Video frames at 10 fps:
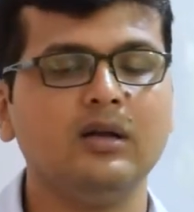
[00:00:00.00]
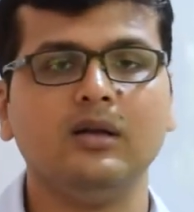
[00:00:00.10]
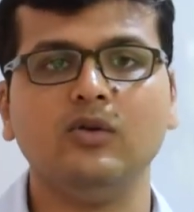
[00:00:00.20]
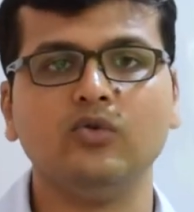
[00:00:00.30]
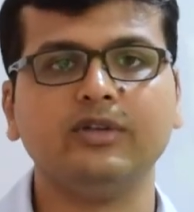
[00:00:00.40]

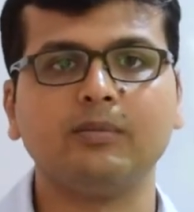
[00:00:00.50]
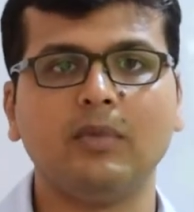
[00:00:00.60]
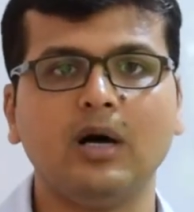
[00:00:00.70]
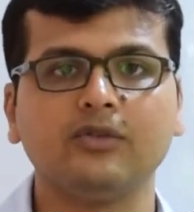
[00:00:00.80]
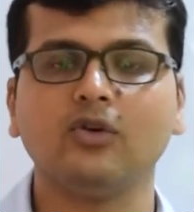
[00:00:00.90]
losing
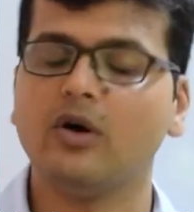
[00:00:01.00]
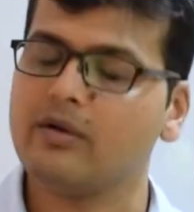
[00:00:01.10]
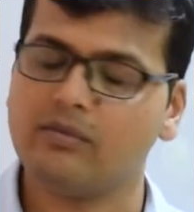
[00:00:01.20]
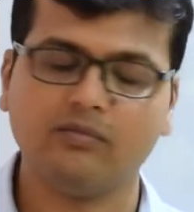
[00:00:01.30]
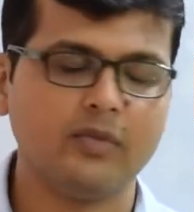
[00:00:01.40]
marks, or
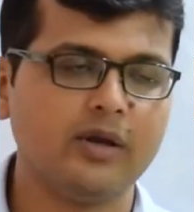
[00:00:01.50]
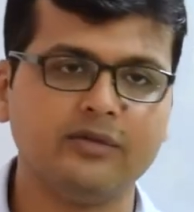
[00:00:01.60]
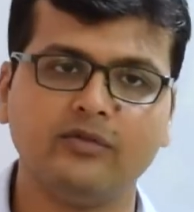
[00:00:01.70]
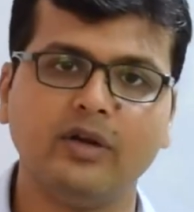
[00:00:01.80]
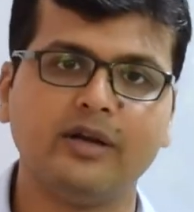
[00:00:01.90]

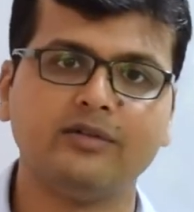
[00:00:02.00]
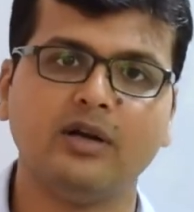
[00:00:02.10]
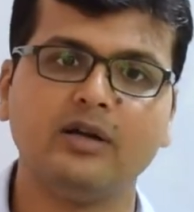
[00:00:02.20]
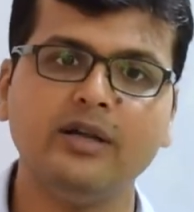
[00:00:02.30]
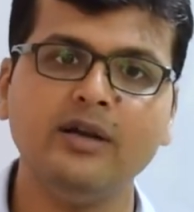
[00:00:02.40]
will
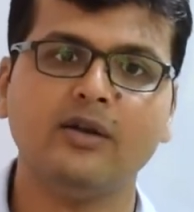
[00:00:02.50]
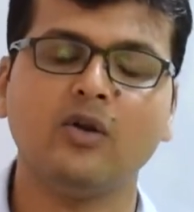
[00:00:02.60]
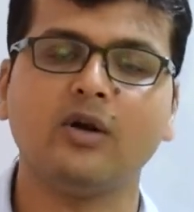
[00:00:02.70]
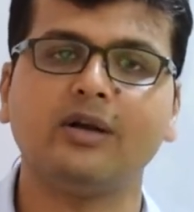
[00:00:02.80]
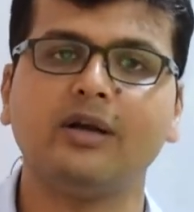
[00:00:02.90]
result in
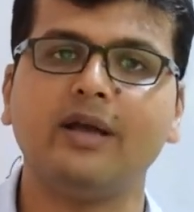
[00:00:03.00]
not